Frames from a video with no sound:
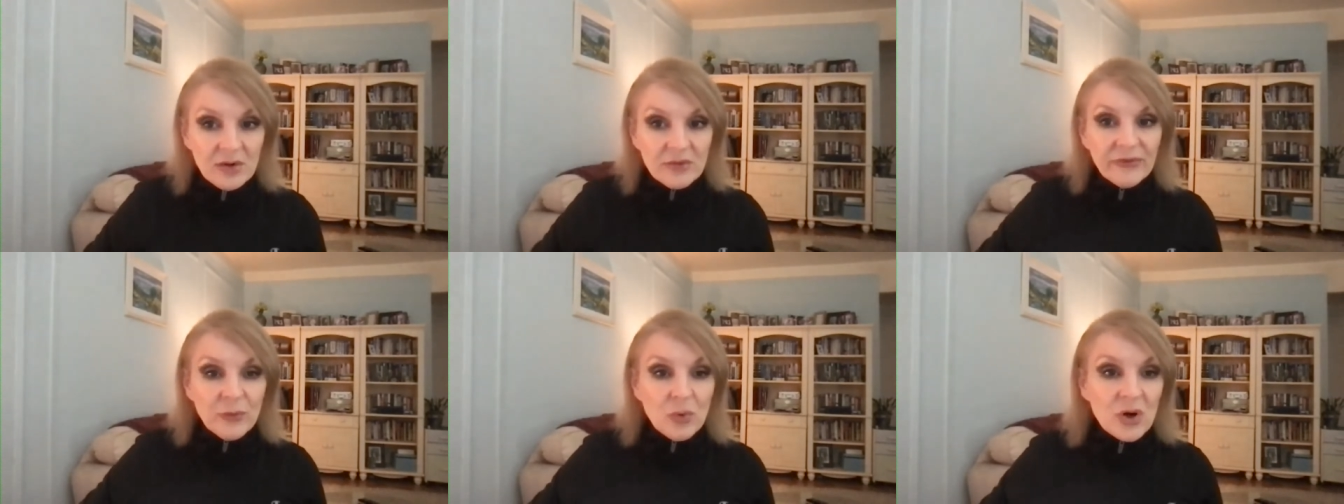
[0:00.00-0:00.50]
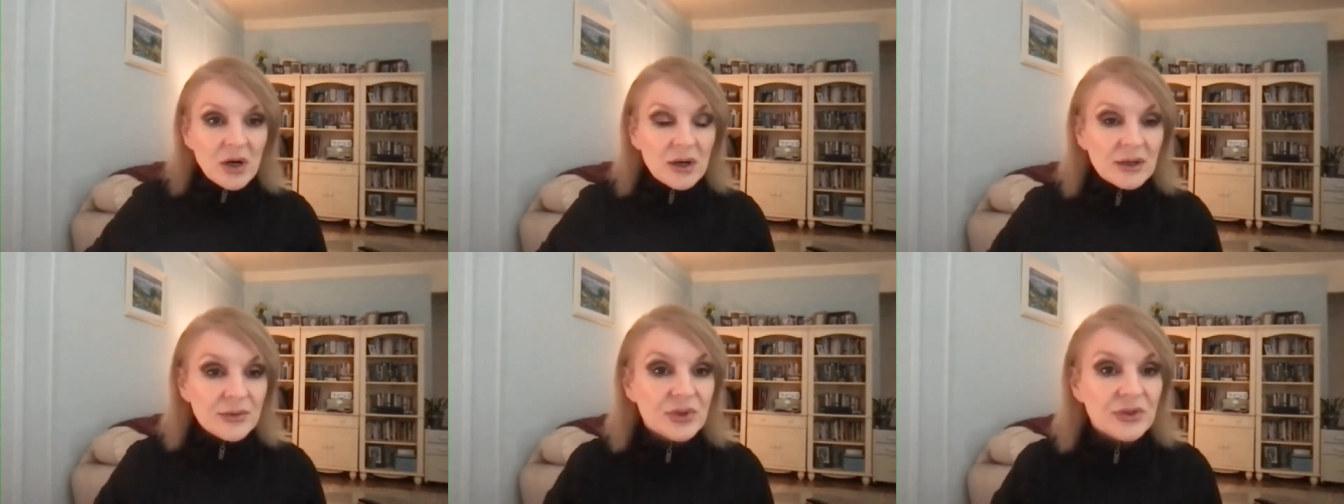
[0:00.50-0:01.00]
for
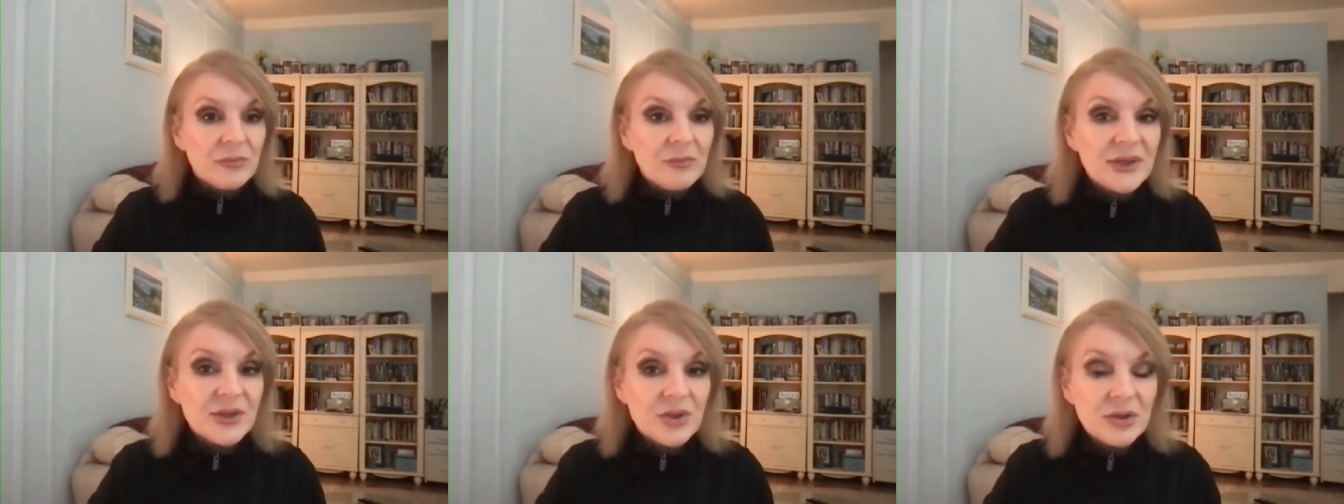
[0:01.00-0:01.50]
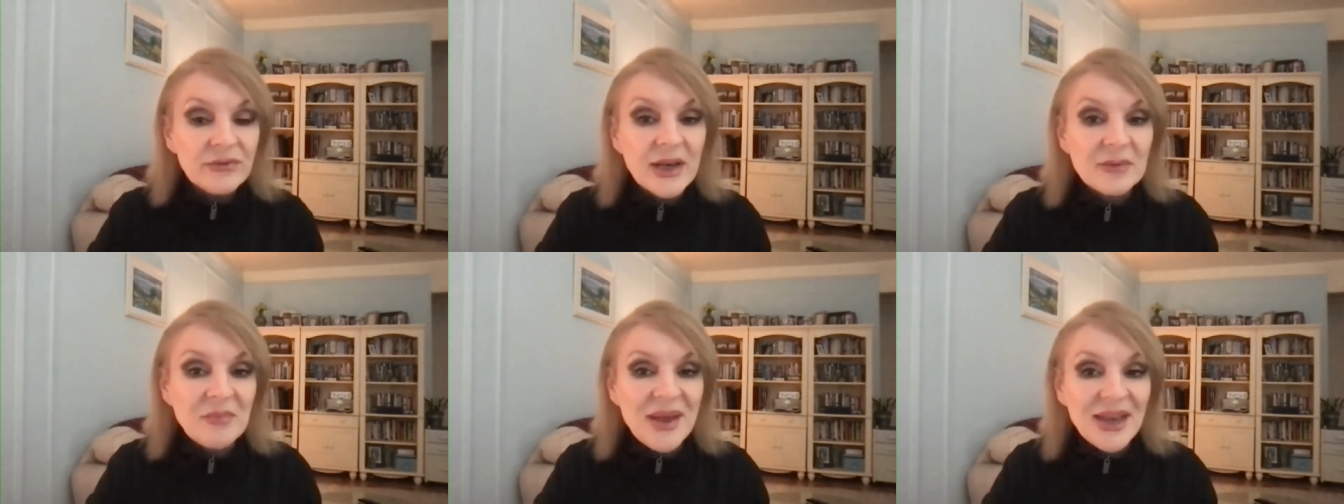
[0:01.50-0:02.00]
sort of mischief
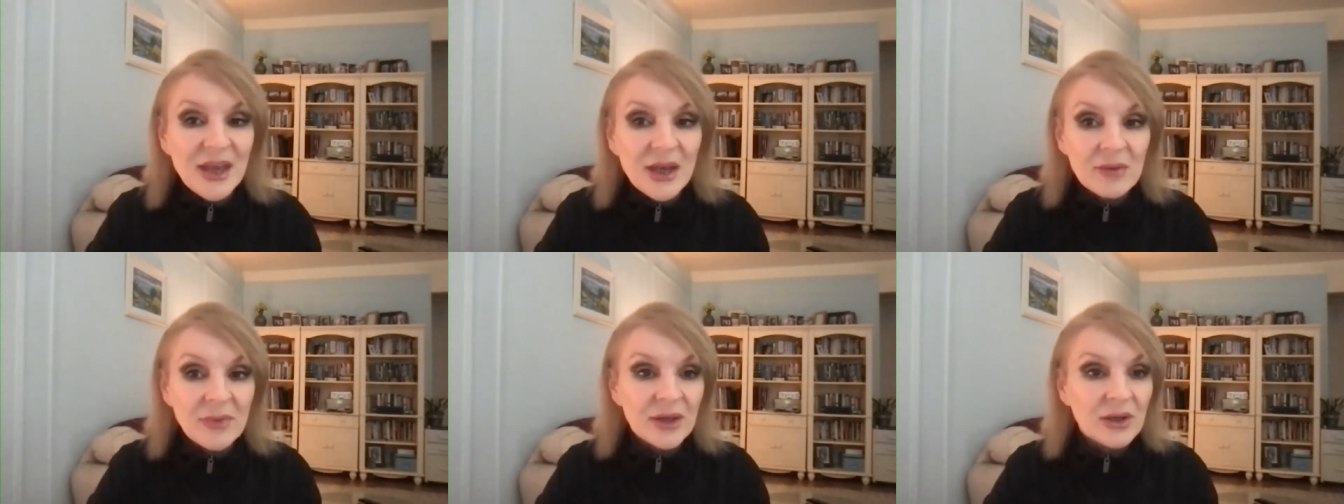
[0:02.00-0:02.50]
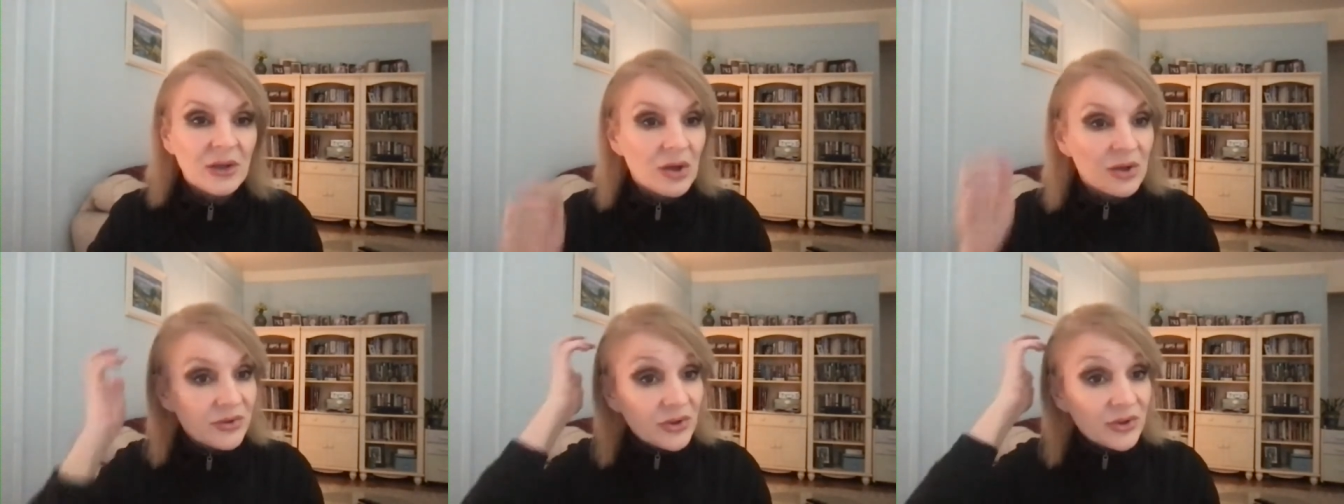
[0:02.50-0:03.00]
and mayhem and a lot
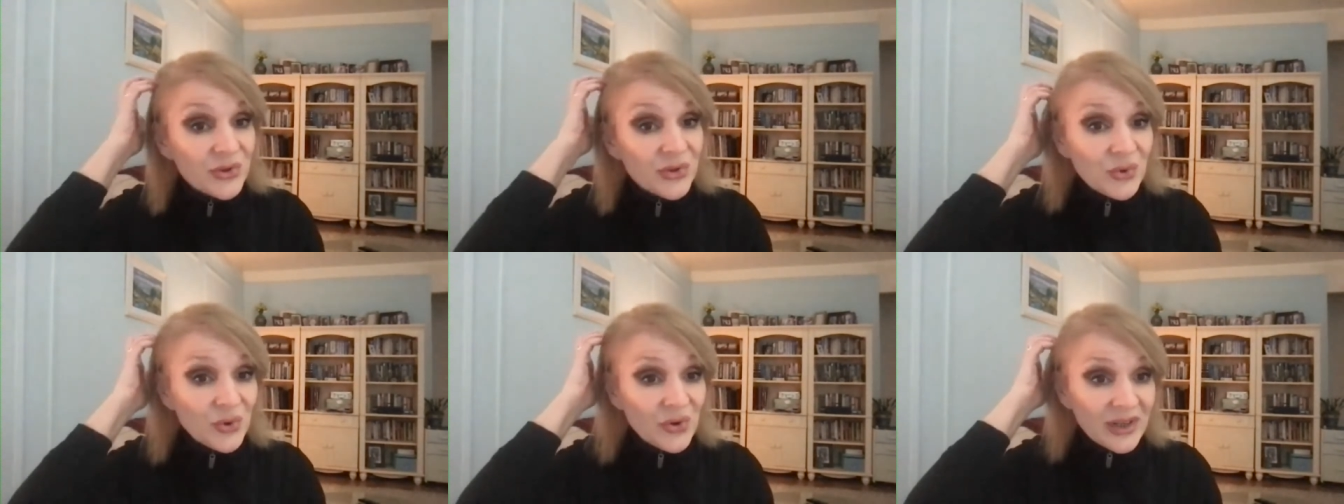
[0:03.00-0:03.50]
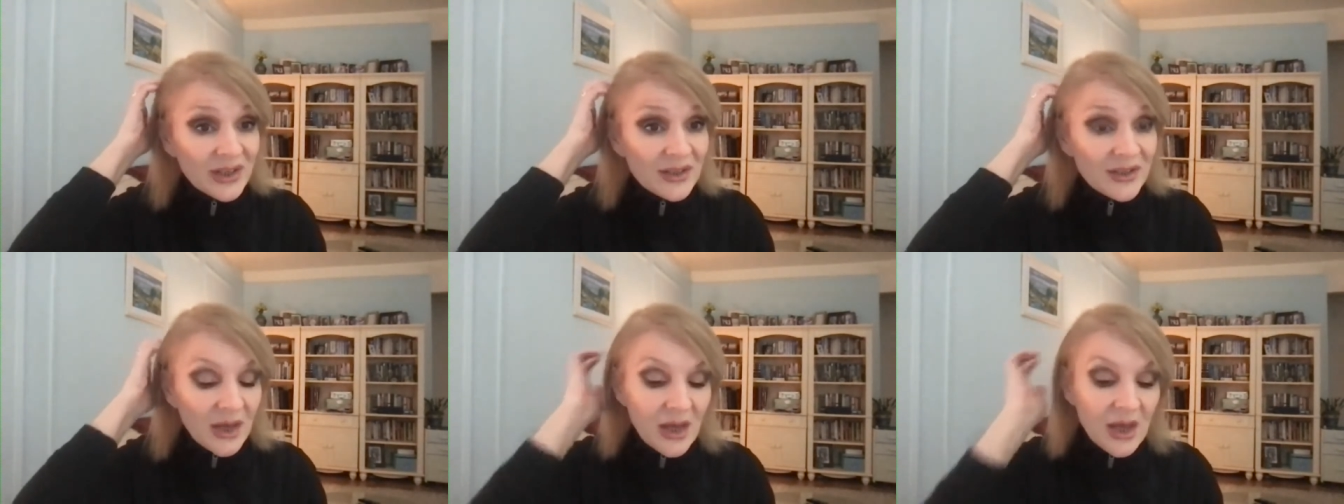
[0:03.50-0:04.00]
of good stories.